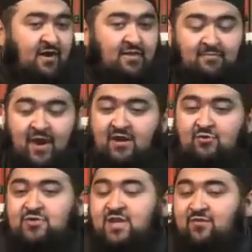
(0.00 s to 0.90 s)
The
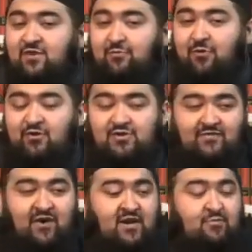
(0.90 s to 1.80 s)
boy who's
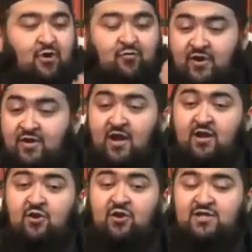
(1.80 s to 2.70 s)
never had a boyfriend,
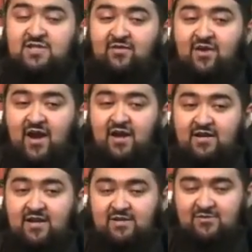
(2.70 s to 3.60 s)
the boy has never
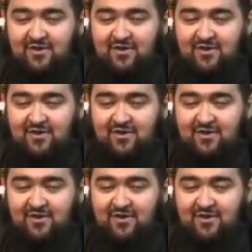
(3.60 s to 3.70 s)
had